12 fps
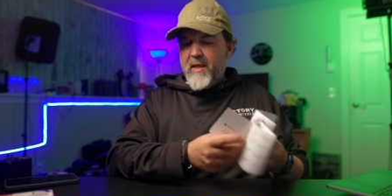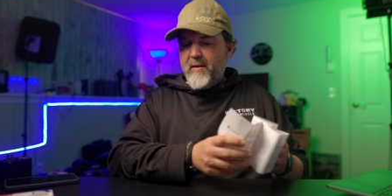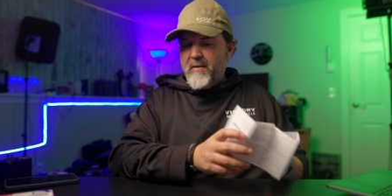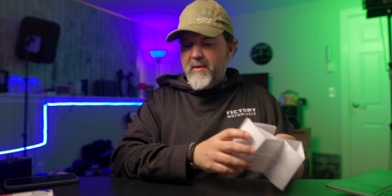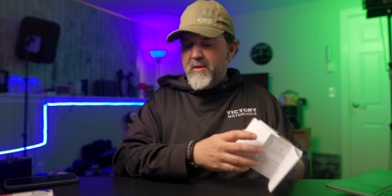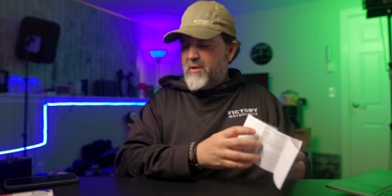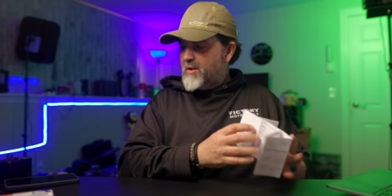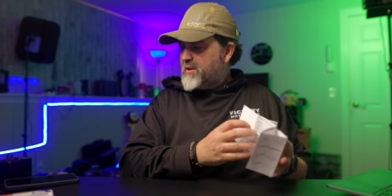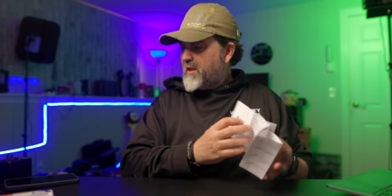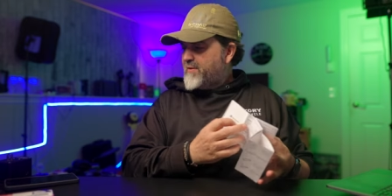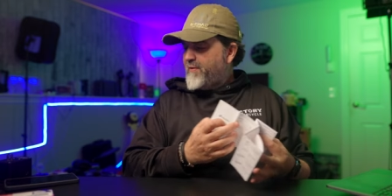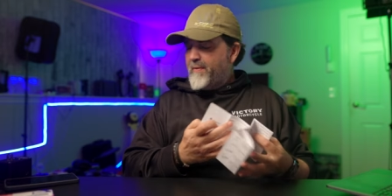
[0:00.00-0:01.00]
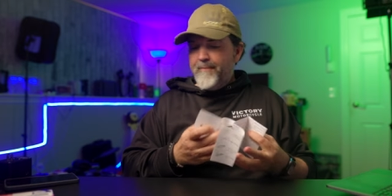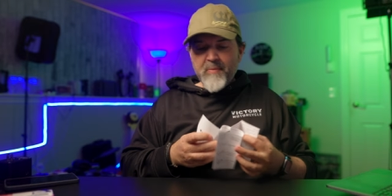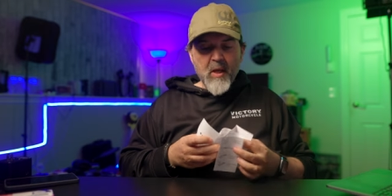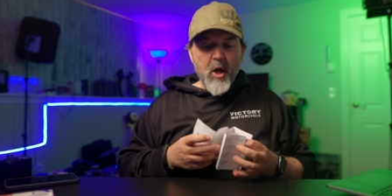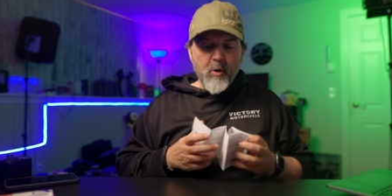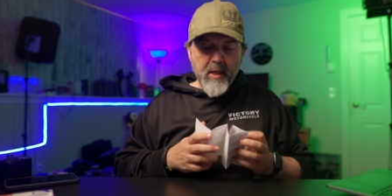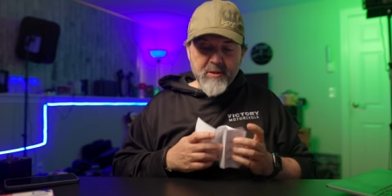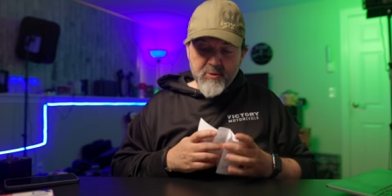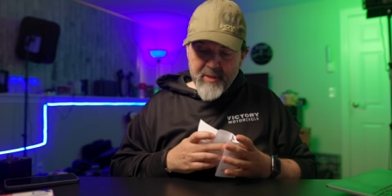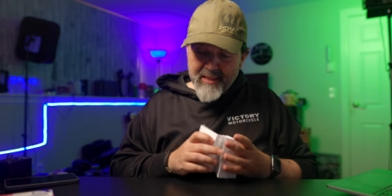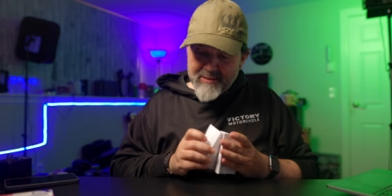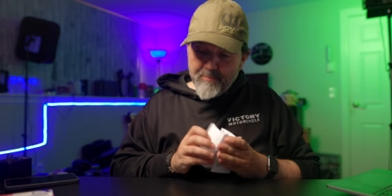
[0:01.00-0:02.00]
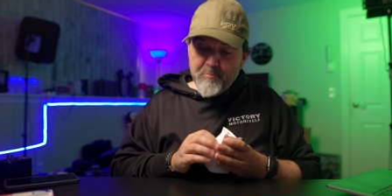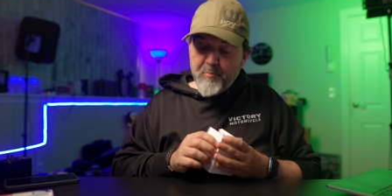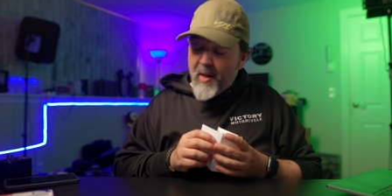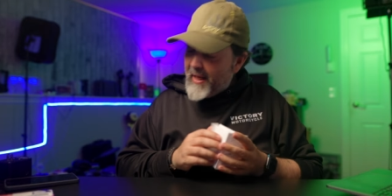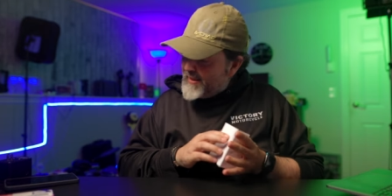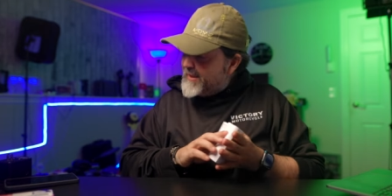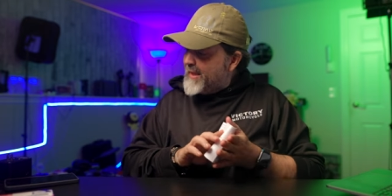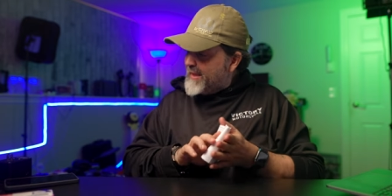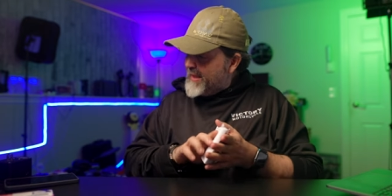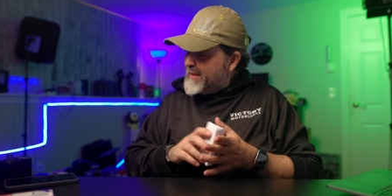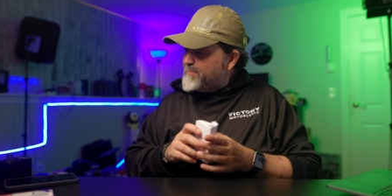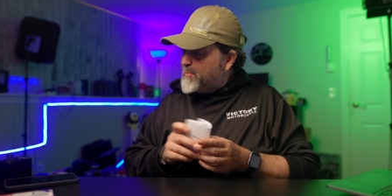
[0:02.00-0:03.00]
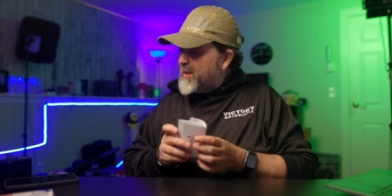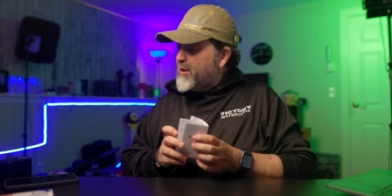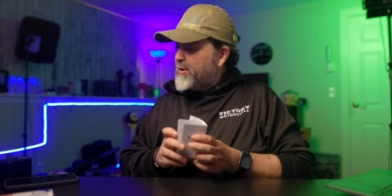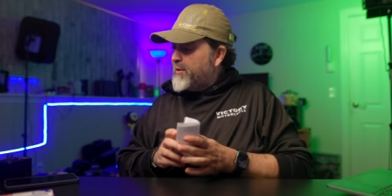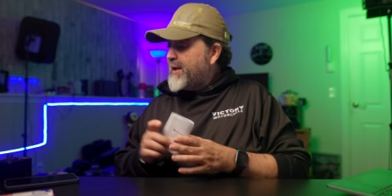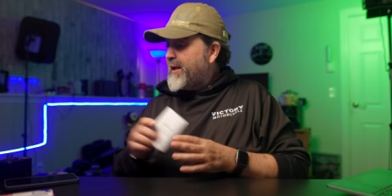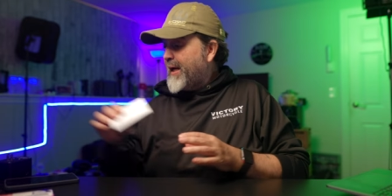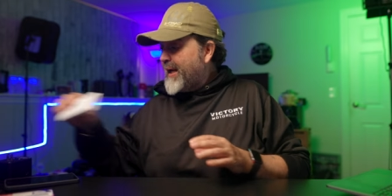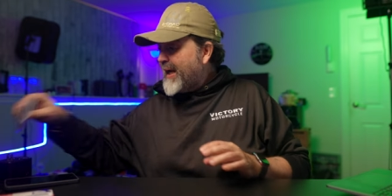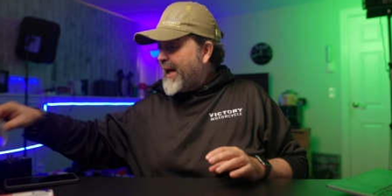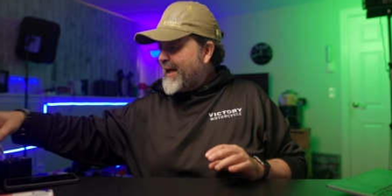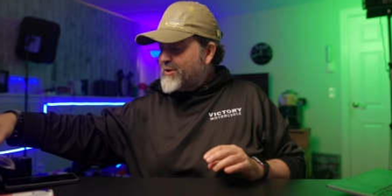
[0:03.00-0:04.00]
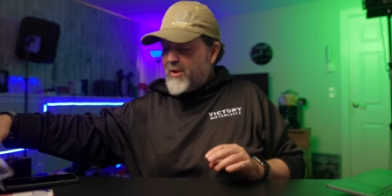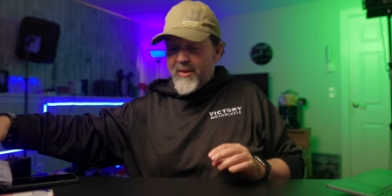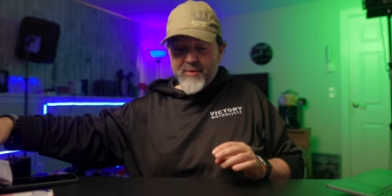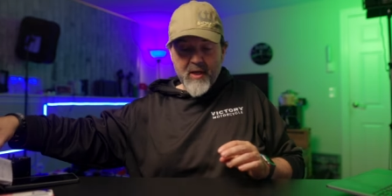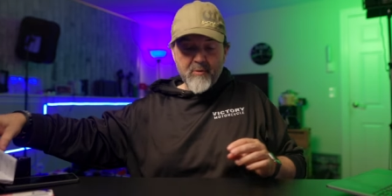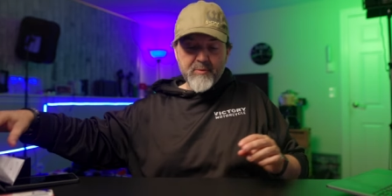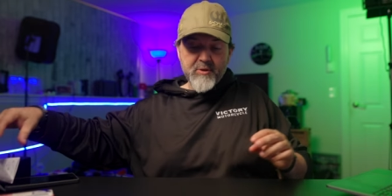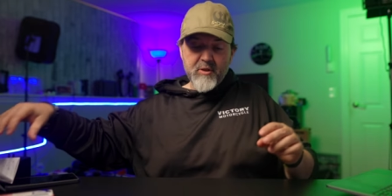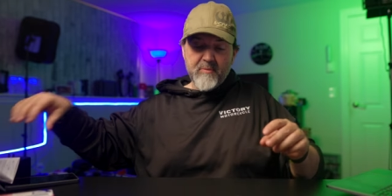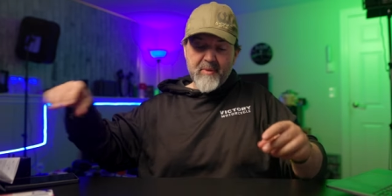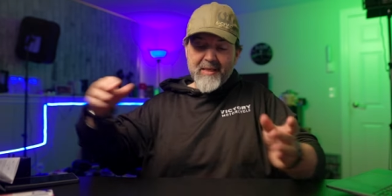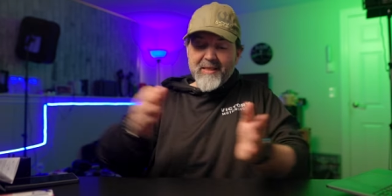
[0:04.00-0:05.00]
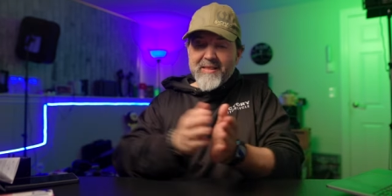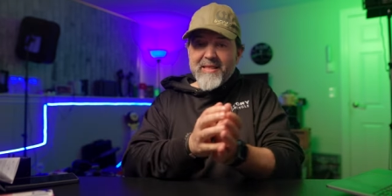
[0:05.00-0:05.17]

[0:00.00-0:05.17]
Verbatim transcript: that. It's a good size one. Okay, so that's that is bigger than I actually thought it was going to be because